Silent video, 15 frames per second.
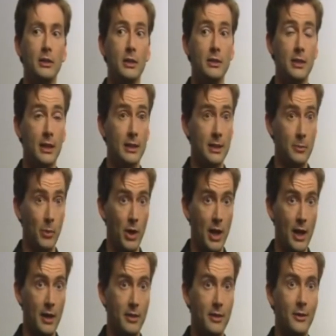It didn't take a deep
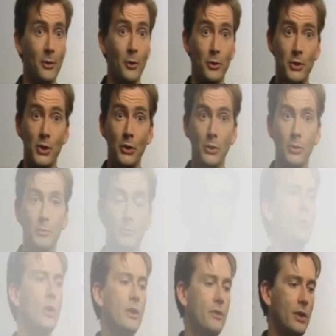breath or two.
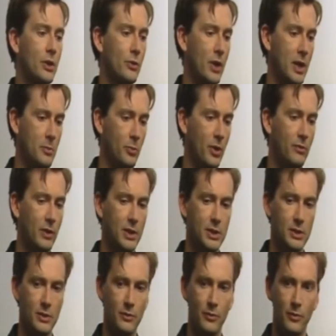One of the great
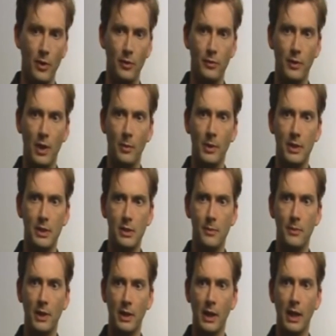privileges of coming to
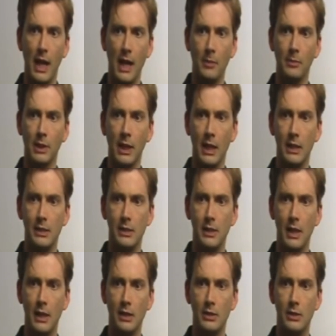something like Hamlet
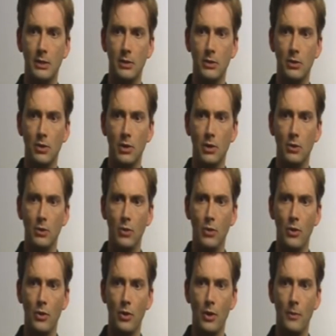is
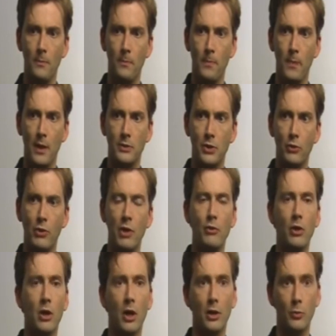the
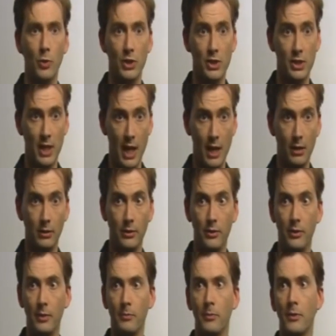great regard in which it's
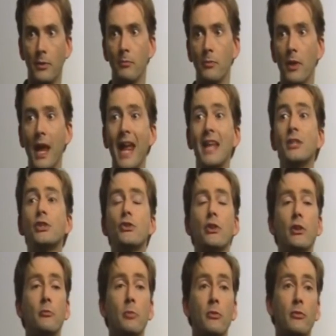held, the
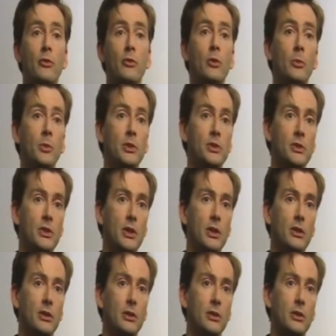history of performance
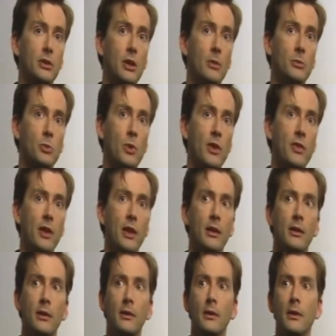that comes with it,